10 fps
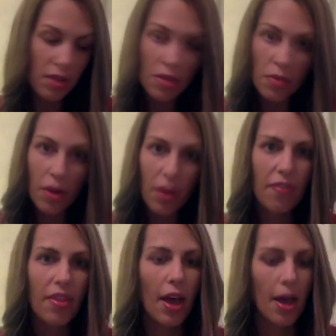is one
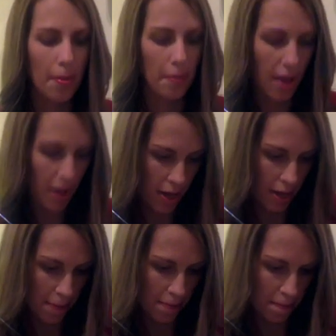of them.
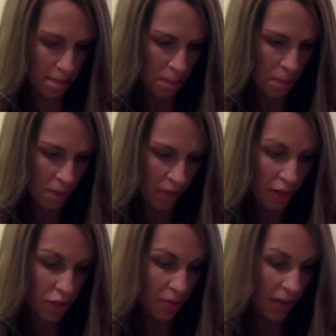
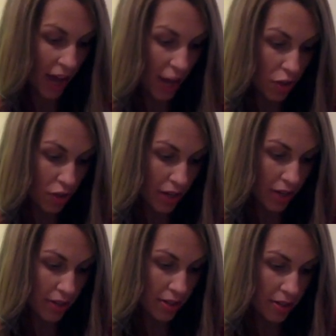Jimi
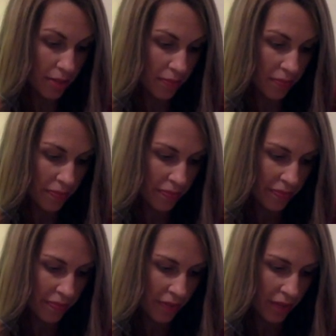Hendrix.
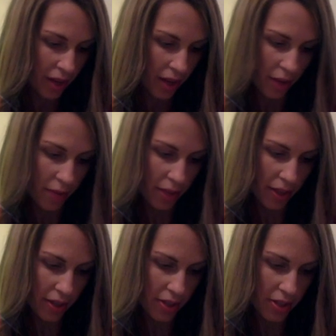I have my
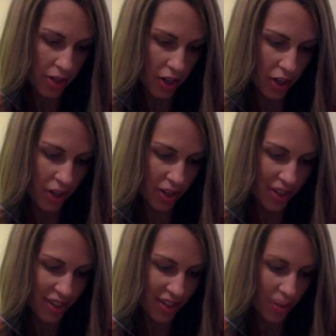list here.
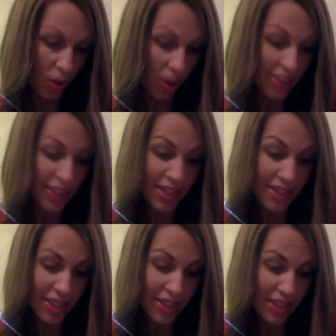Walt
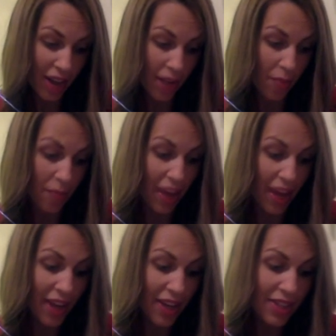Disney, Tyra
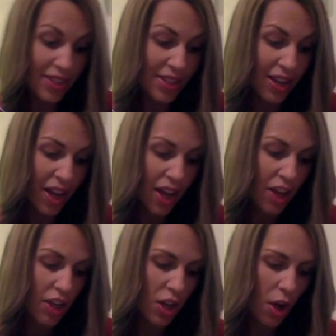Banks.
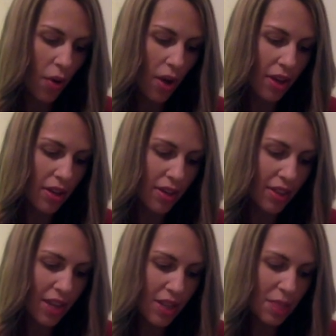You know,
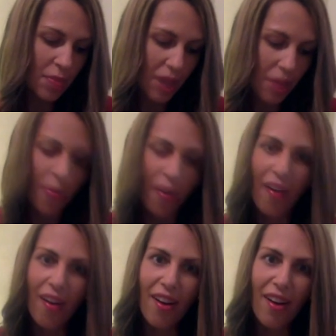these
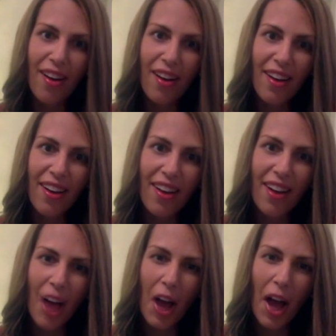people
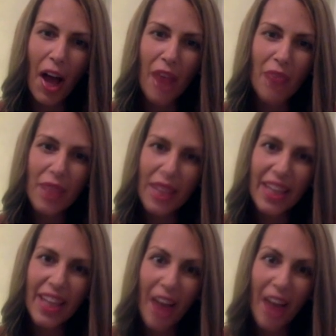had really